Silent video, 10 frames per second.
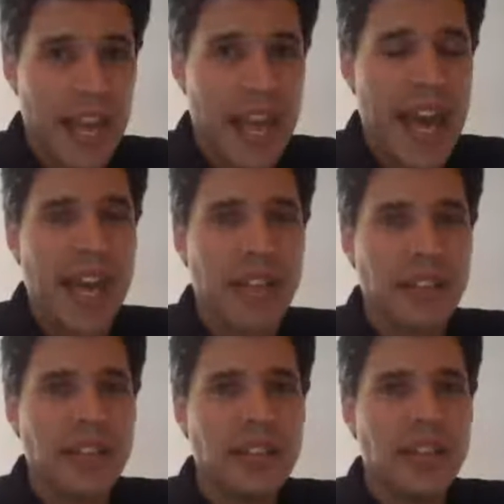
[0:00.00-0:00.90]

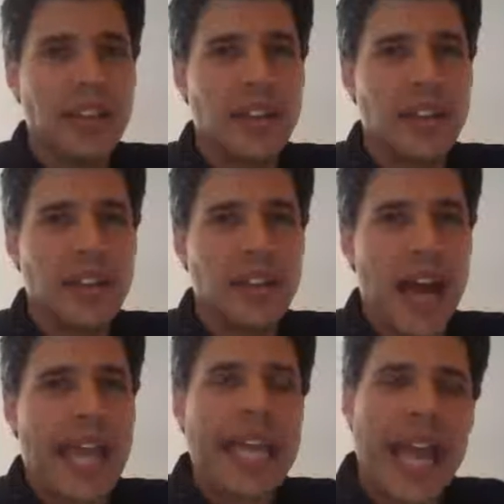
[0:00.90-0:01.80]
And
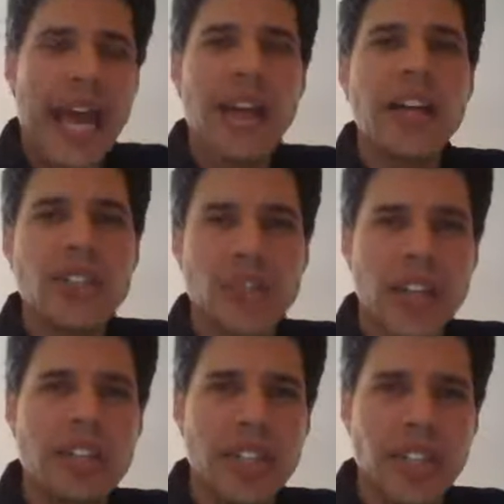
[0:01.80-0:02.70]
I cannot
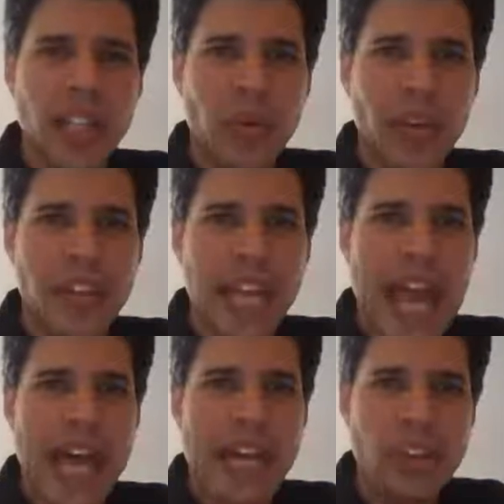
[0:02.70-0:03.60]
stress dealing with
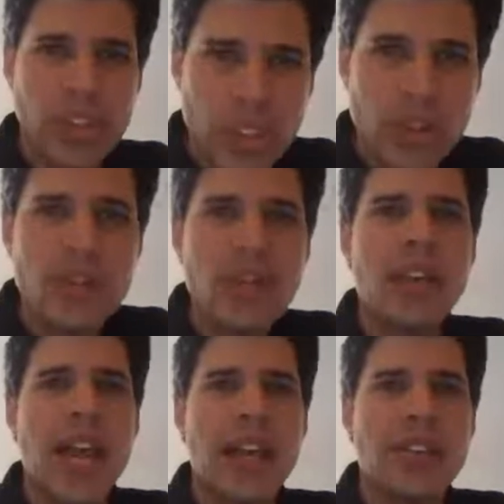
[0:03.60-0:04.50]
it as
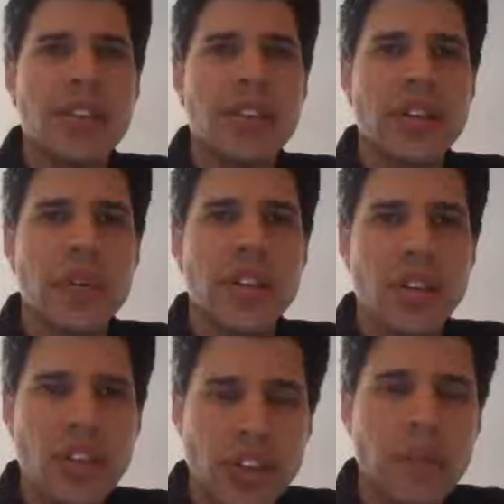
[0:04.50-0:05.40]
soon as
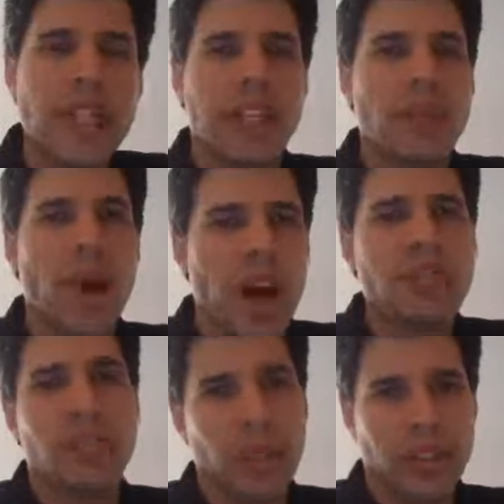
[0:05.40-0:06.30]
humanly
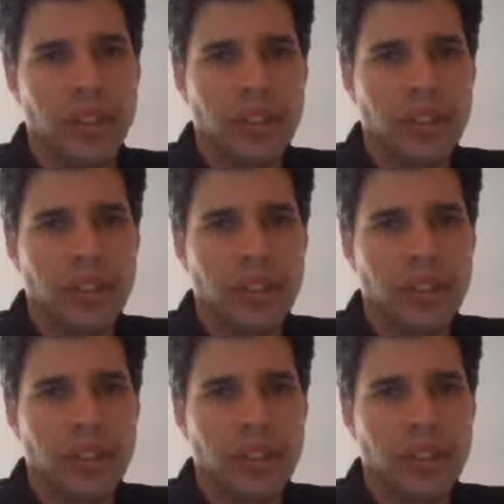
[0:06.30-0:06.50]
possible,